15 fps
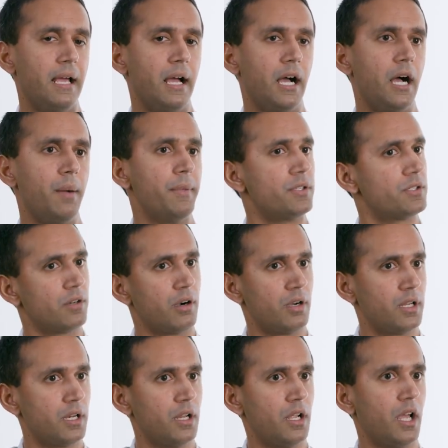Um, it
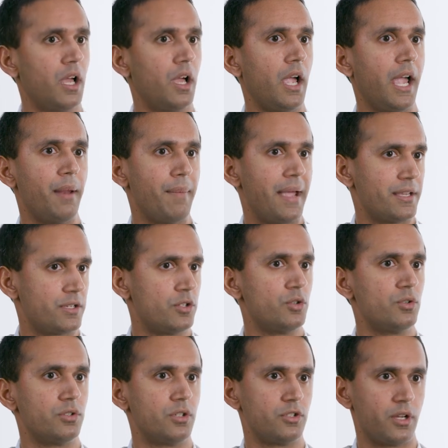started uh, at
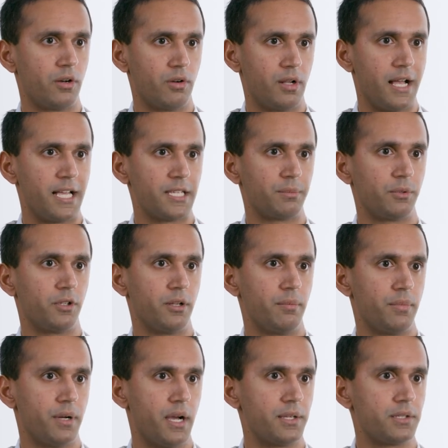Massachusetts General Hospital in
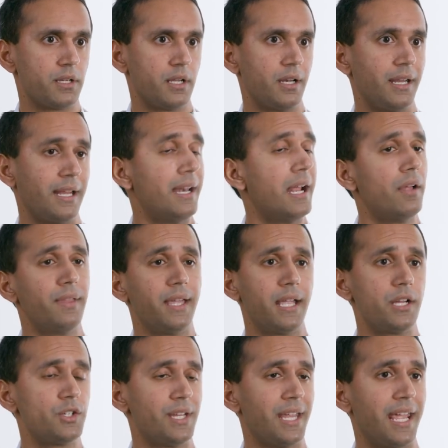Boston, and now they
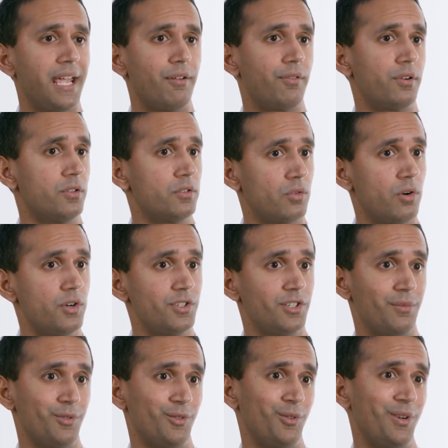actually have
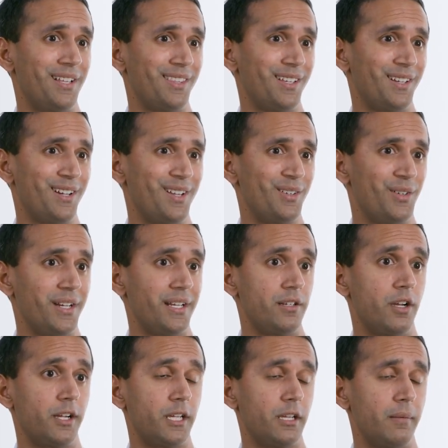consortiums throughout the country
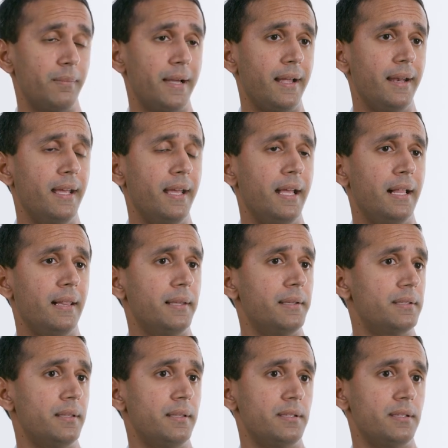talking about
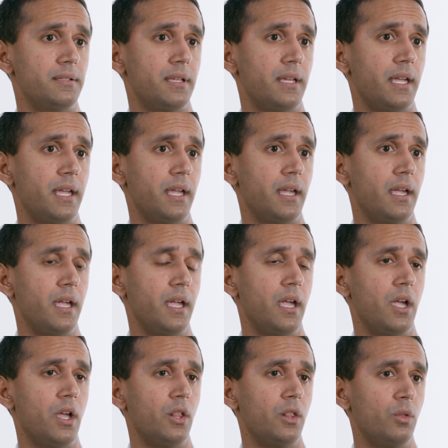listen, this is a
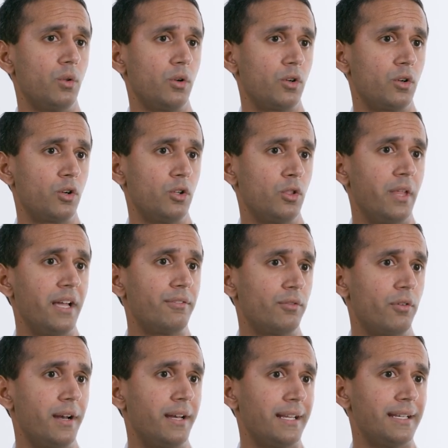life
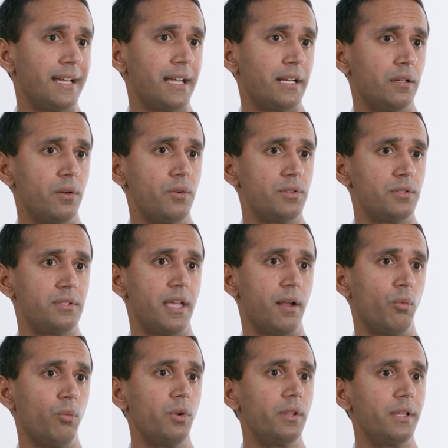threatening diagnosis that
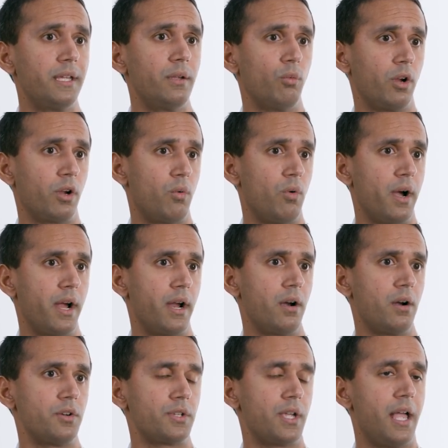really
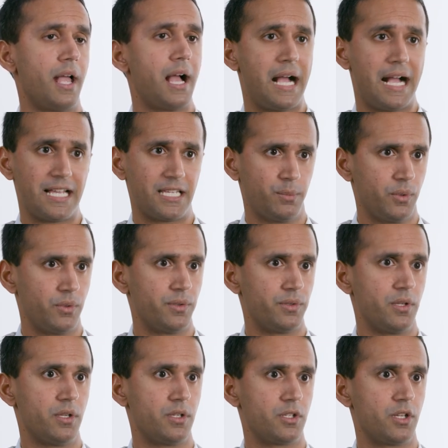requires hospital
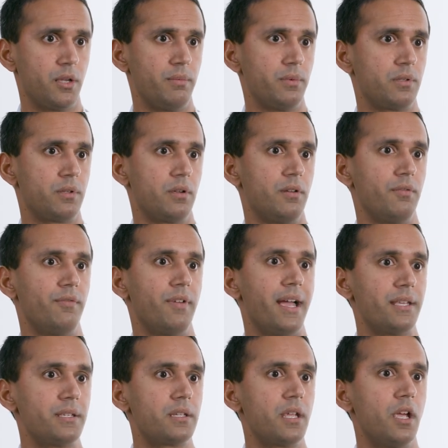systems to
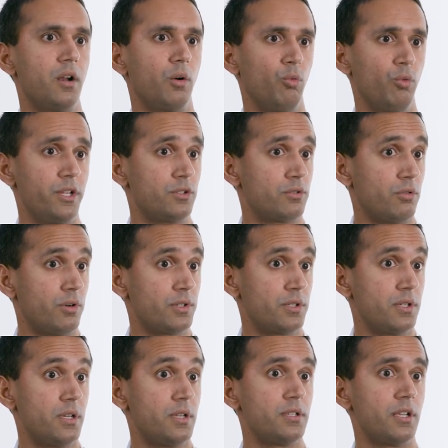invest
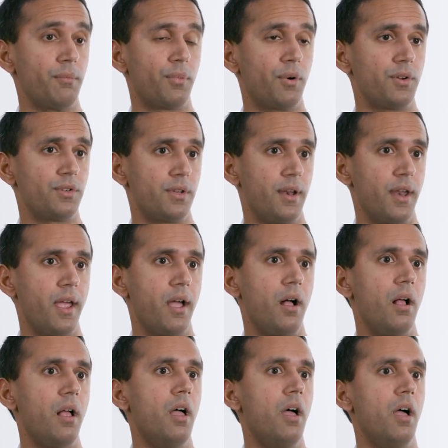resources and
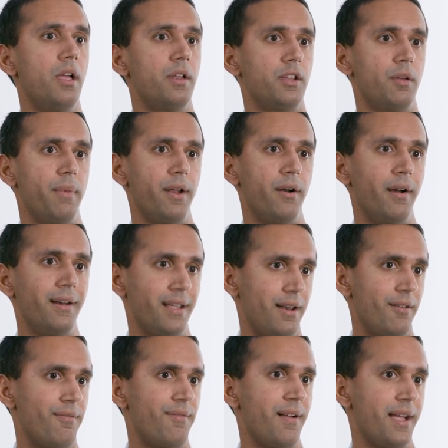personnel to better
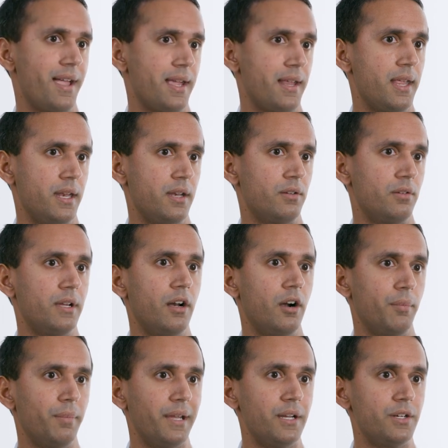identify and, treat our
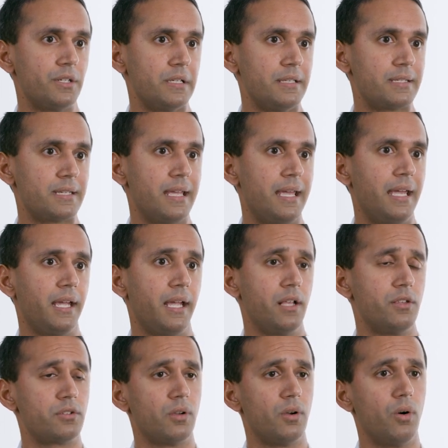patients.
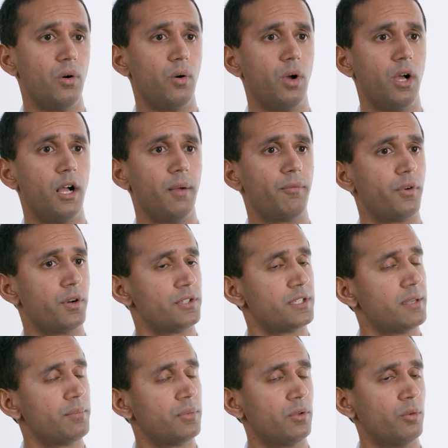And so, um, for
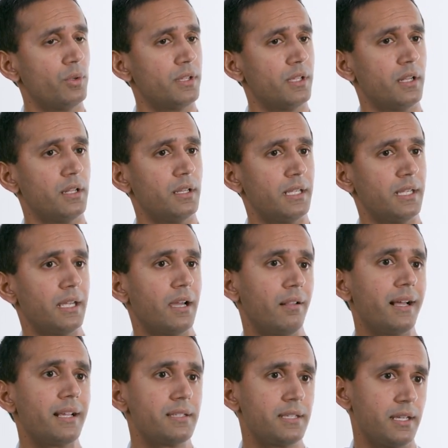example, within the
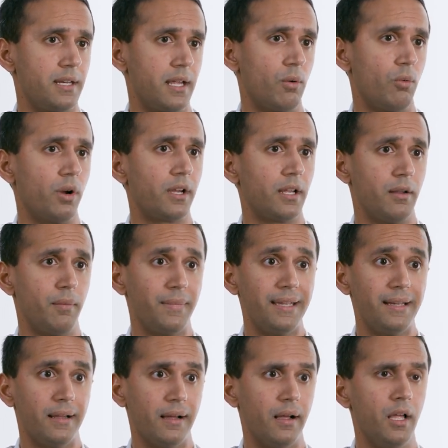Alexian network in
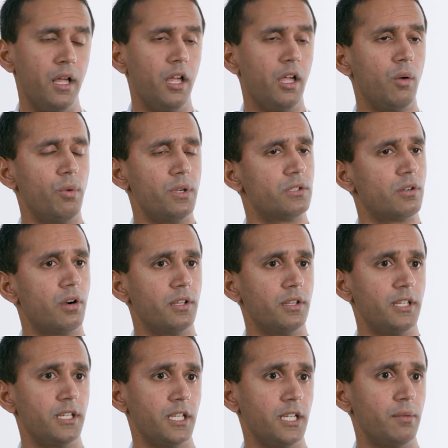Amita, we started
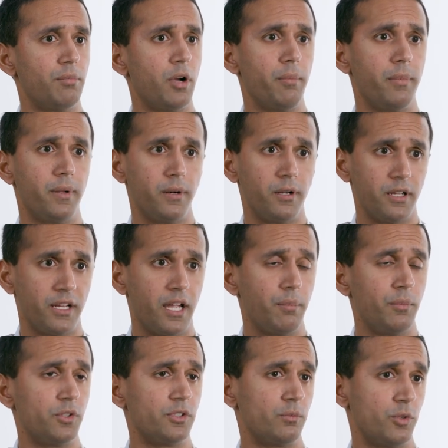the pulmonary
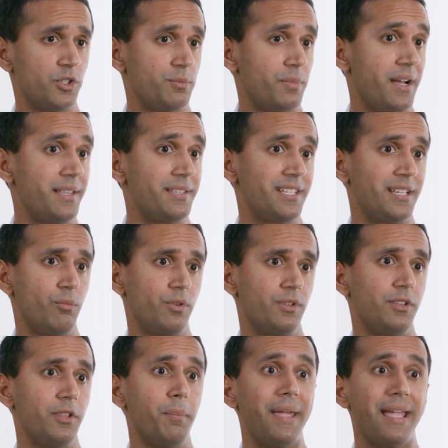embolism response team
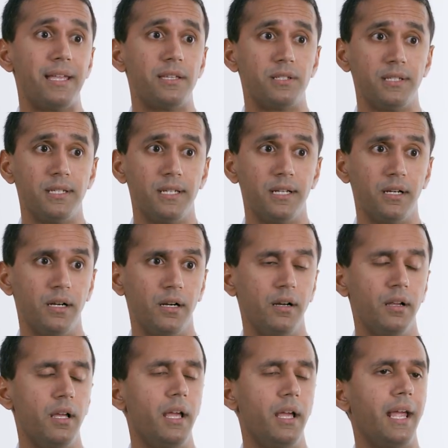within the past year,
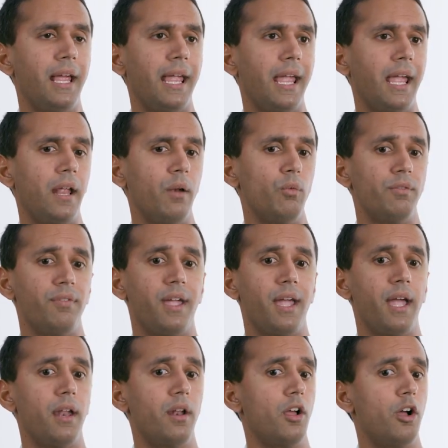and we've
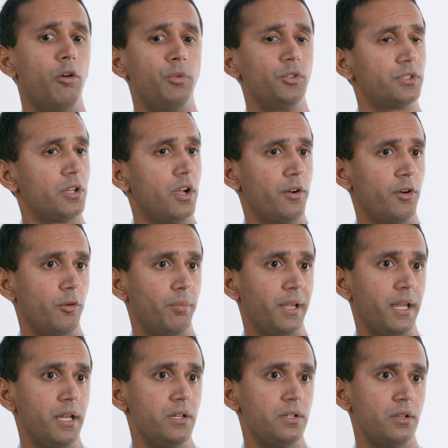had almost 100
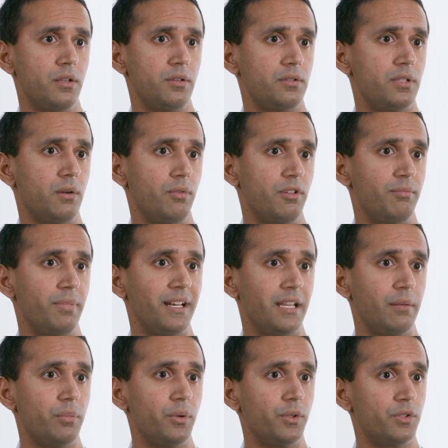patients that we've been
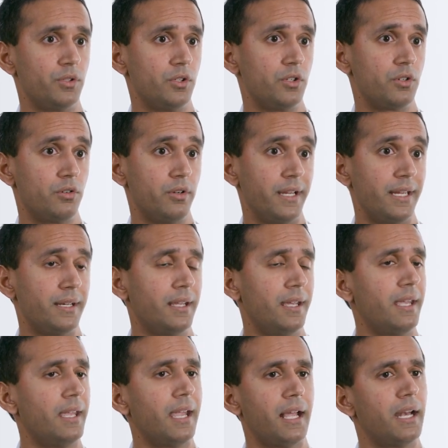able to treat.
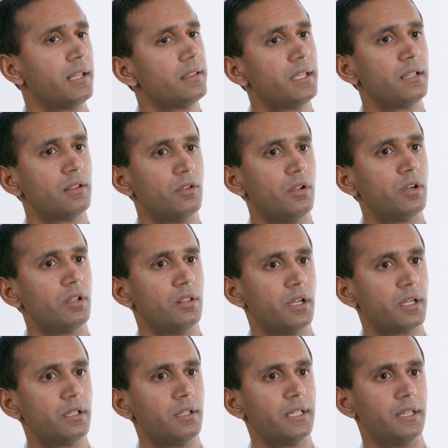And I think
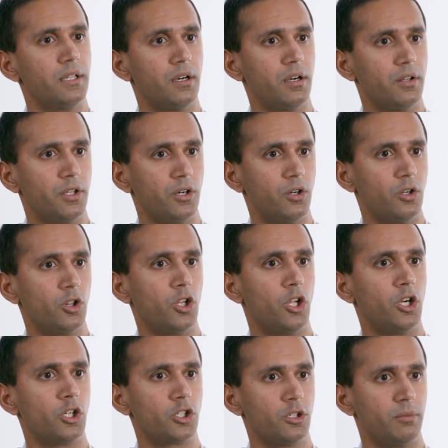luckily their, their
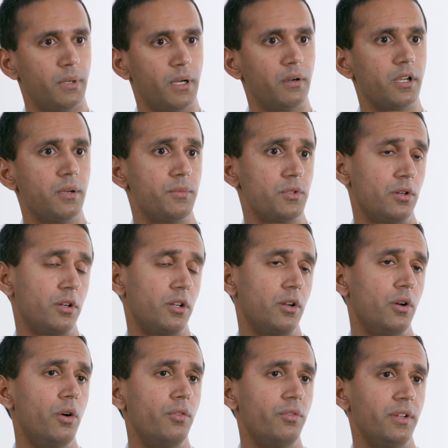long-term outcomes are going to
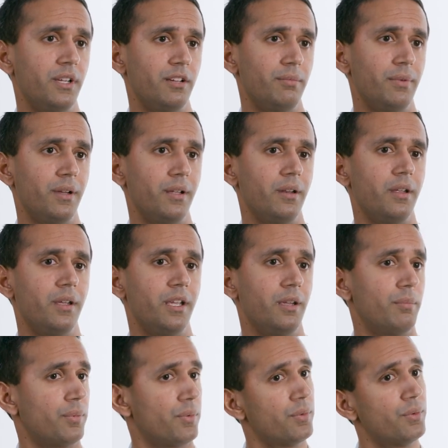hopefully have been
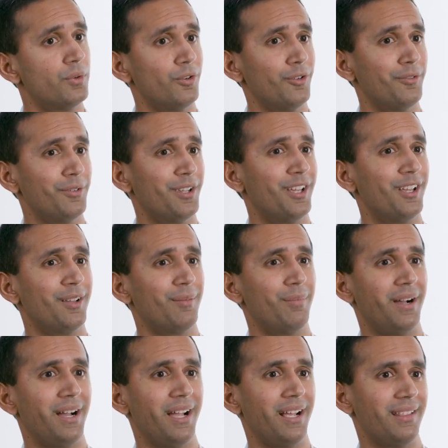improved
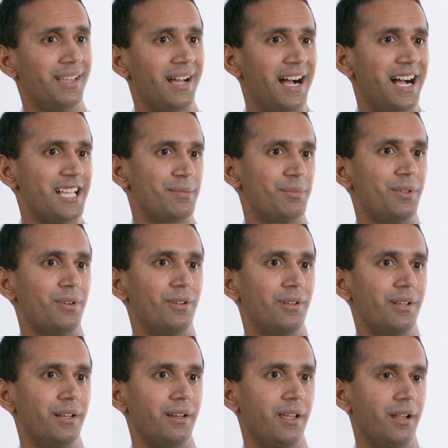by the hospital
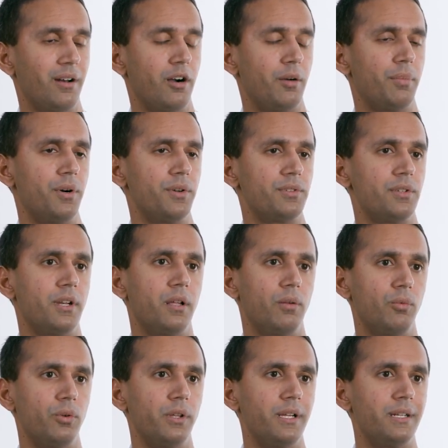and, and our personnel
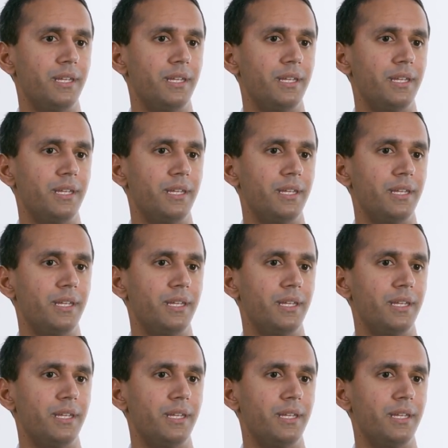really